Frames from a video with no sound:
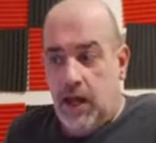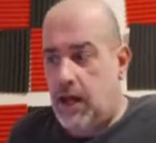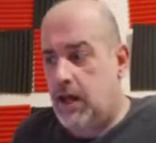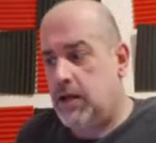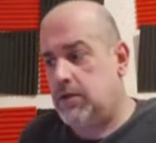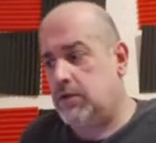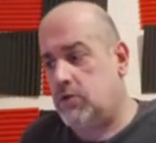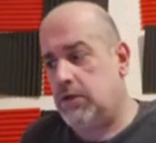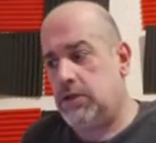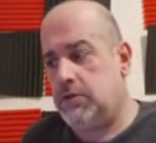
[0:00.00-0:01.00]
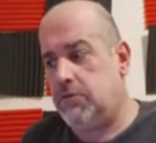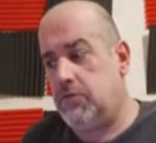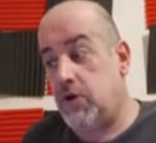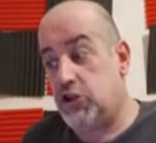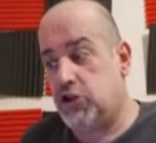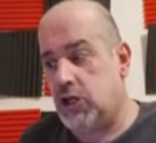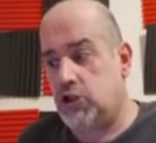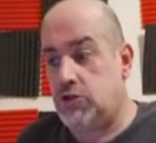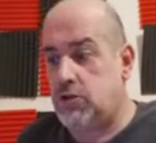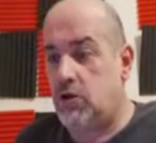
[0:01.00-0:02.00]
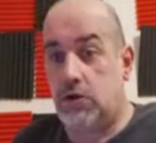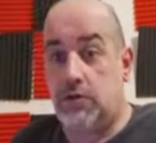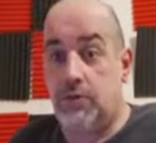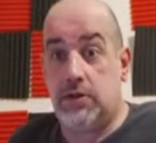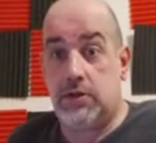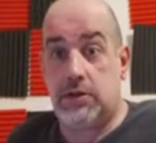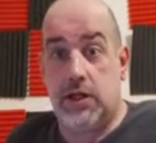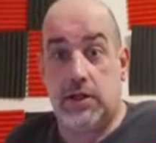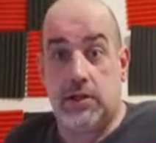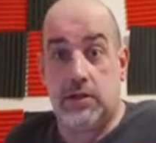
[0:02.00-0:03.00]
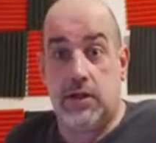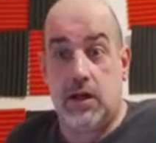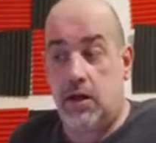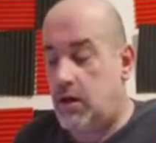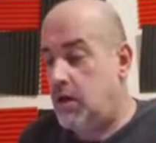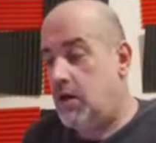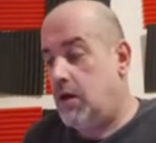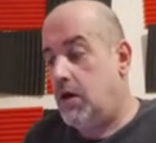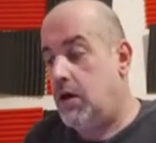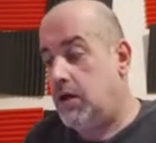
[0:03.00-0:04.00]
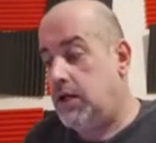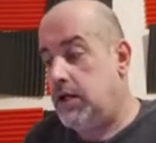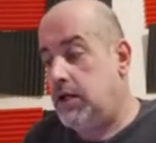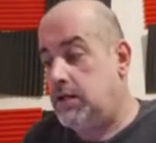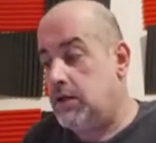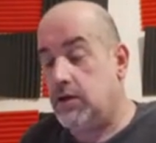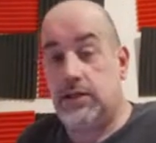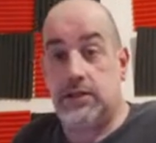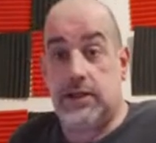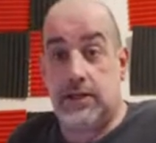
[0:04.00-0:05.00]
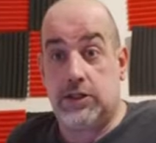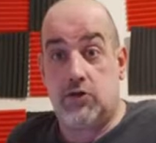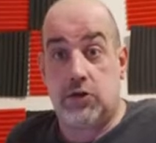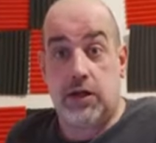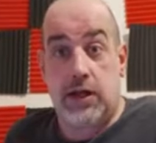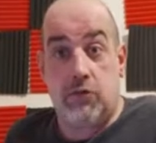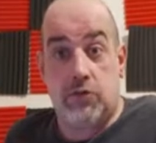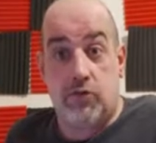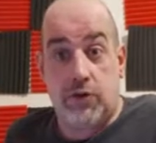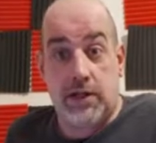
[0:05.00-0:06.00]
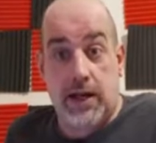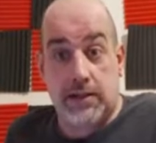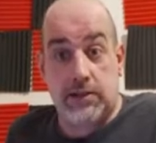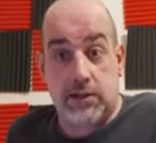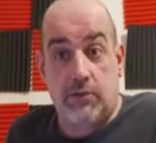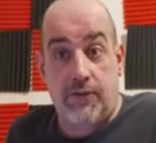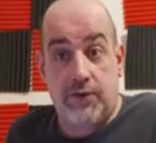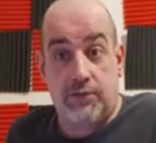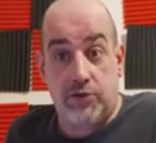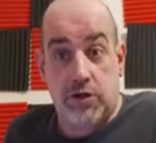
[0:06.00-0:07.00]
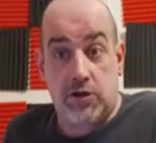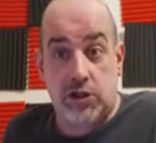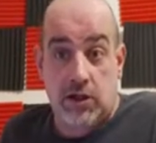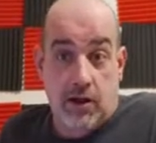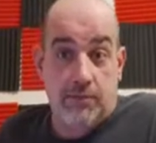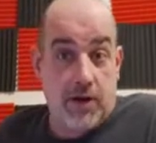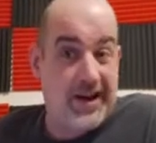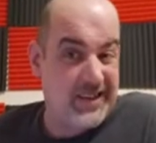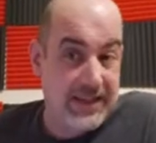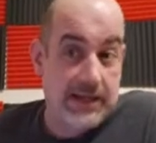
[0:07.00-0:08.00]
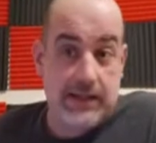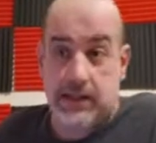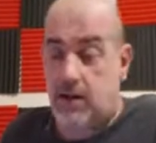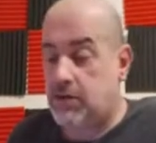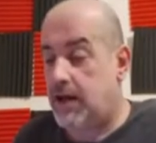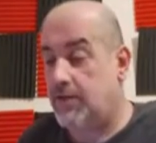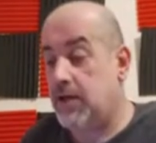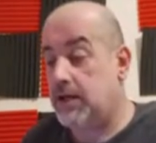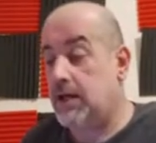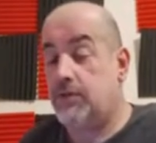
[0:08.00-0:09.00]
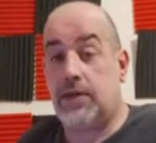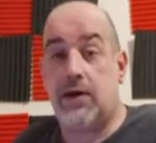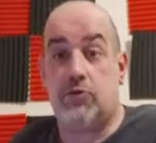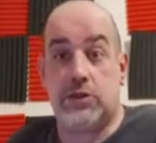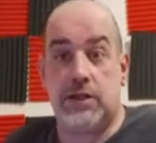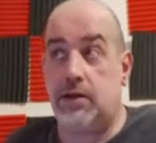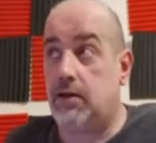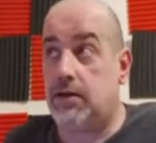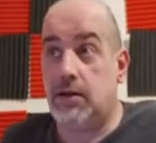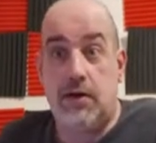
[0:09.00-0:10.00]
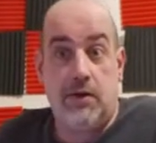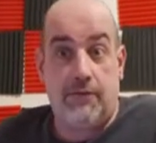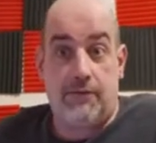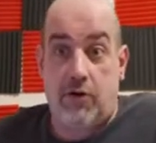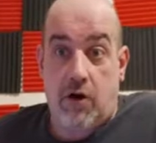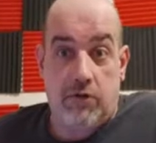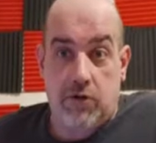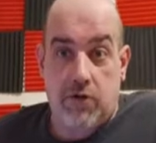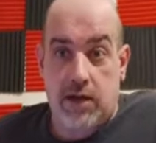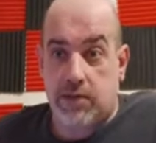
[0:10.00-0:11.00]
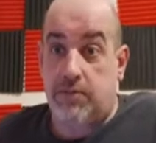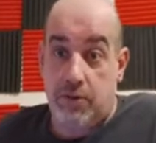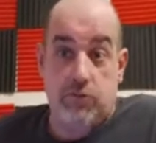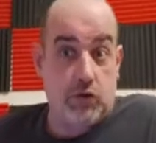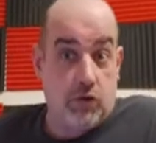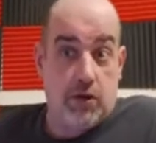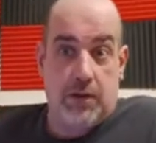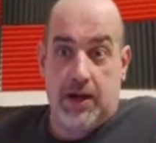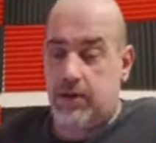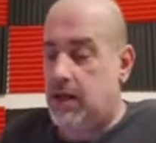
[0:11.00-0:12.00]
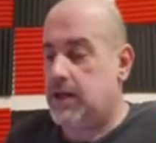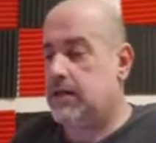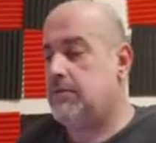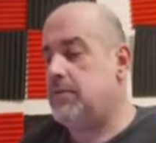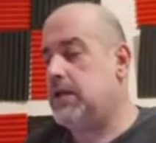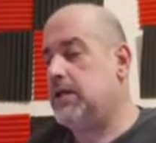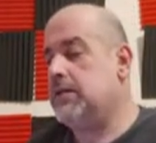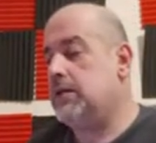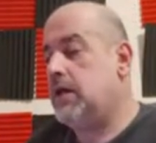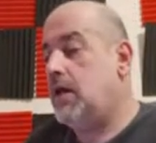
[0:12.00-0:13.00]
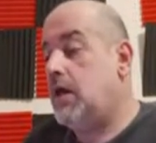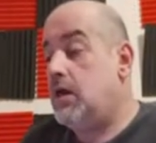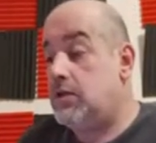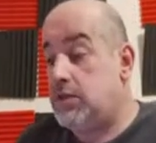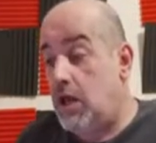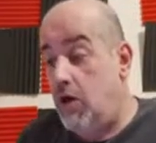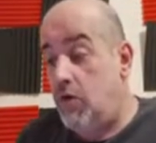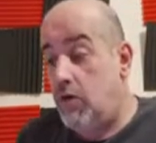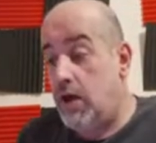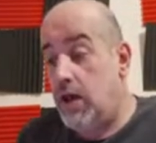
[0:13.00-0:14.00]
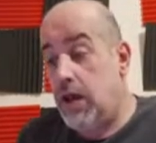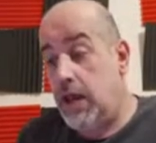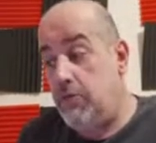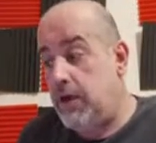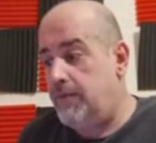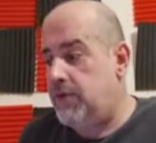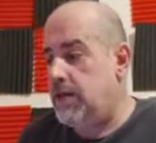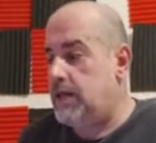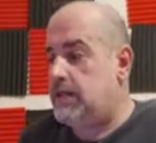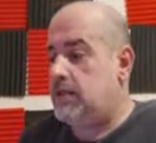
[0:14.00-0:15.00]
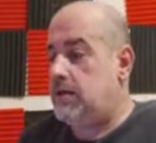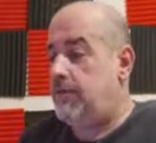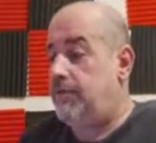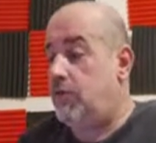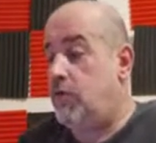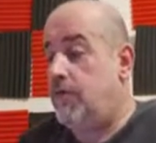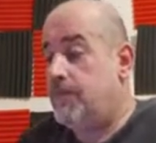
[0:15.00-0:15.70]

and according to the registration documents in early 96, it looks like it was one of the last to come off the production line, but I sadly don't have that now. That was in like Ferrari red, but we'll talk about that in a minute. So here we have the E34.